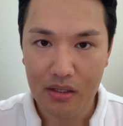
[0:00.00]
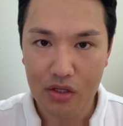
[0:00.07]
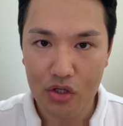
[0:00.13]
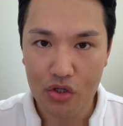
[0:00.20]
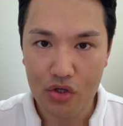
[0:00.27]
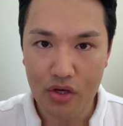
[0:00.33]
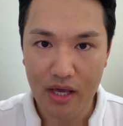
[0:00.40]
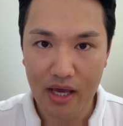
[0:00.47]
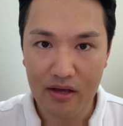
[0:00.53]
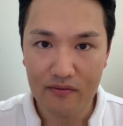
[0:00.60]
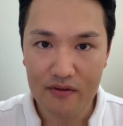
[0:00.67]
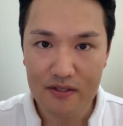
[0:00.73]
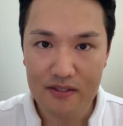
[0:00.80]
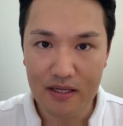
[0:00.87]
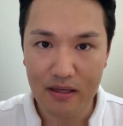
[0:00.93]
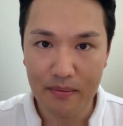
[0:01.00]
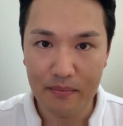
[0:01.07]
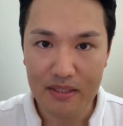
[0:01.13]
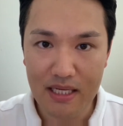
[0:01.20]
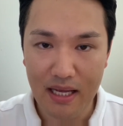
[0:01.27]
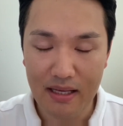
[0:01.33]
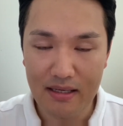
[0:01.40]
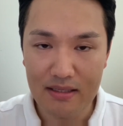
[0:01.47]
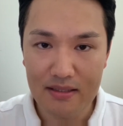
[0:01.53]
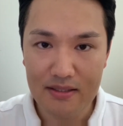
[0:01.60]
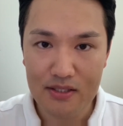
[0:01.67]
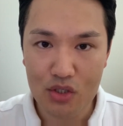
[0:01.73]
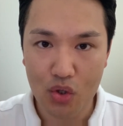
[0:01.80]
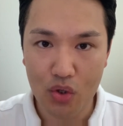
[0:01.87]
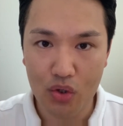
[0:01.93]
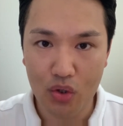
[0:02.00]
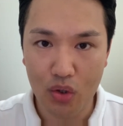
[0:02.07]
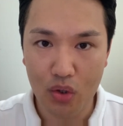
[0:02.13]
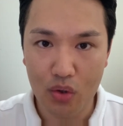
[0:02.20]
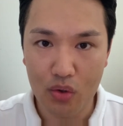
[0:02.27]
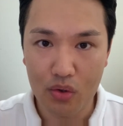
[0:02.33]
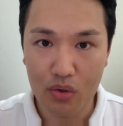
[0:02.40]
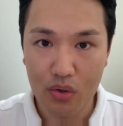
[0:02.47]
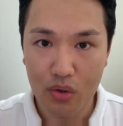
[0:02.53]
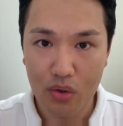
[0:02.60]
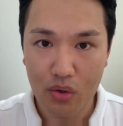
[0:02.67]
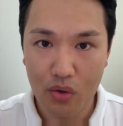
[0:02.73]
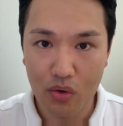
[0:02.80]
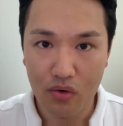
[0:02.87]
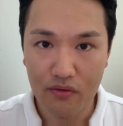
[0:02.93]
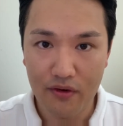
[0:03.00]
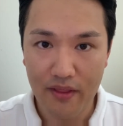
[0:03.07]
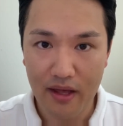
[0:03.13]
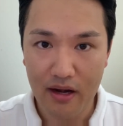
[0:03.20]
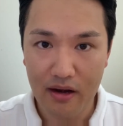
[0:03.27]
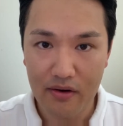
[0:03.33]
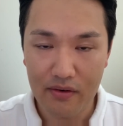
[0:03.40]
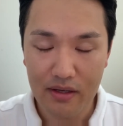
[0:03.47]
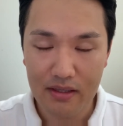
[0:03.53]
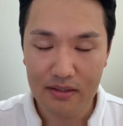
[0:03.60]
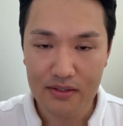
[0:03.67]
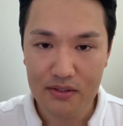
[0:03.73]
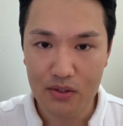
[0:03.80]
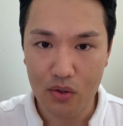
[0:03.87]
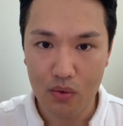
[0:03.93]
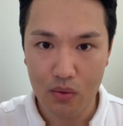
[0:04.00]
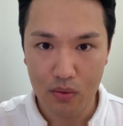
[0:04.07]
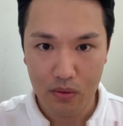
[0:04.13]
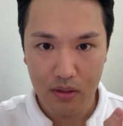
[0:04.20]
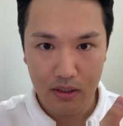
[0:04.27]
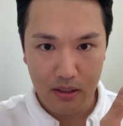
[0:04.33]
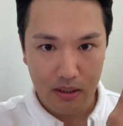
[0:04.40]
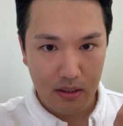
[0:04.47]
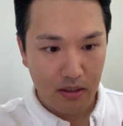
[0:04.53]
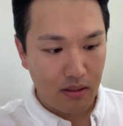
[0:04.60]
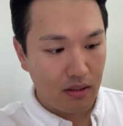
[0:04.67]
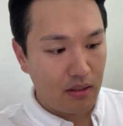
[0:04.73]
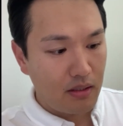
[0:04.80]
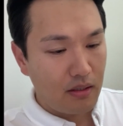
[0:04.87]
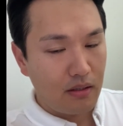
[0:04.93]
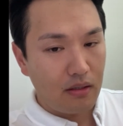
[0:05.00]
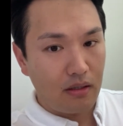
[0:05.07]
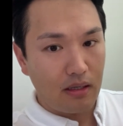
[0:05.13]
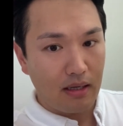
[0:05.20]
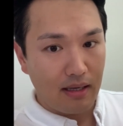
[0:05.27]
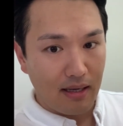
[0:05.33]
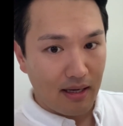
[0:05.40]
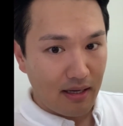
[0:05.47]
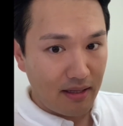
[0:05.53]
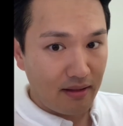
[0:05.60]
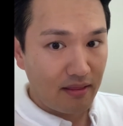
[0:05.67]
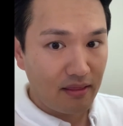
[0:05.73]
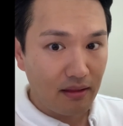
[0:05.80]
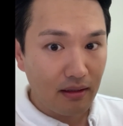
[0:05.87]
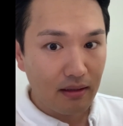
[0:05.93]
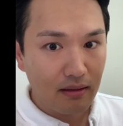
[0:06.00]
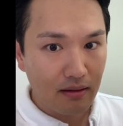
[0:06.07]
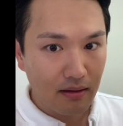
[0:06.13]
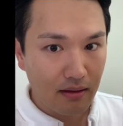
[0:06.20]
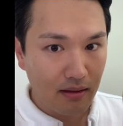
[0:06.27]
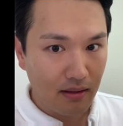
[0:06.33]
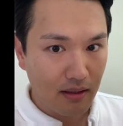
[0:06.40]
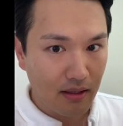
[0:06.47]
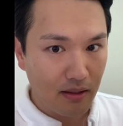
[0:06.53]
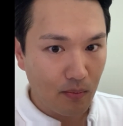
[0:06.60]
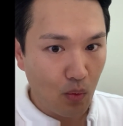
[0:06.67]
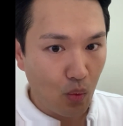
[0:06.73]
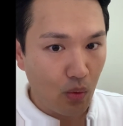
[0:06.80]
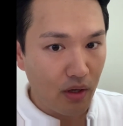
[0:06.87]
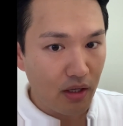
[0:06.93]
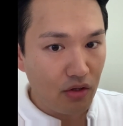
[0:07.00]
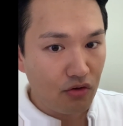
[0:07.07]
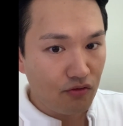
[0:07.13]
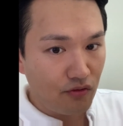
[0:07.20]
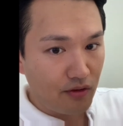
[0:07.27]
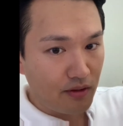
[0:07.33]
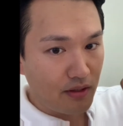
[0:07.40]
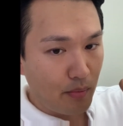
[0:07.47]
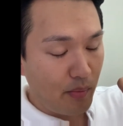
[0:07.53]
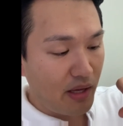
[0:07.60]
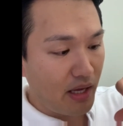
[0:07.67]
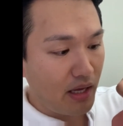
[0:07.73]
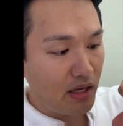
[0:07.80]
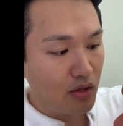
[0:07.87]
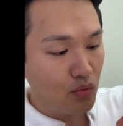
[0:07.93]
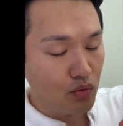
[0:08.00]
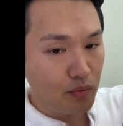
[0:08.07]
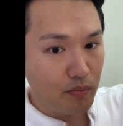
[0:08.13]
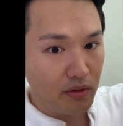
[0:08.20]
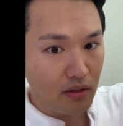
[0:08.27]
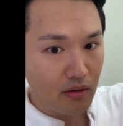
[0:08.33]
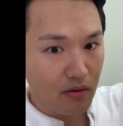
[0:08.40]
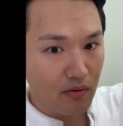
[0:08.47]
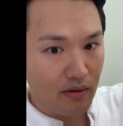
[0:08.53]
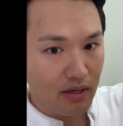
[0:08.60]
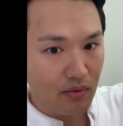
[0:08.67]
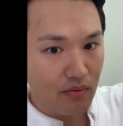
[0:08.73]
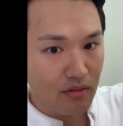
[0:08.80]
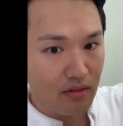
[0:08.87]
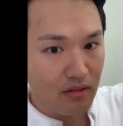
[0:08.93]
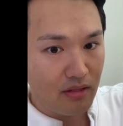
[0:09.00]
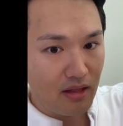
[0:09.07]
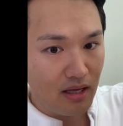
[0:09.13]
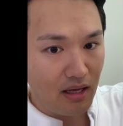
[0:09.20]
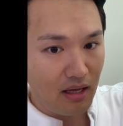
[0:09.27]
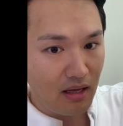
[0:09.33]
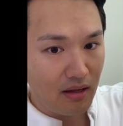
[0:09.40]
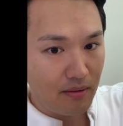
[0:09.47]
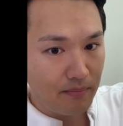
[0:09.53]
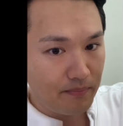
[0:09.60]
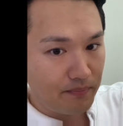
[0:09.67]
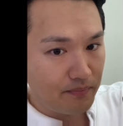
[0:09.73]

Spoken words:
you have some tendons going along over that area. So I think where you feel the pain would be around there,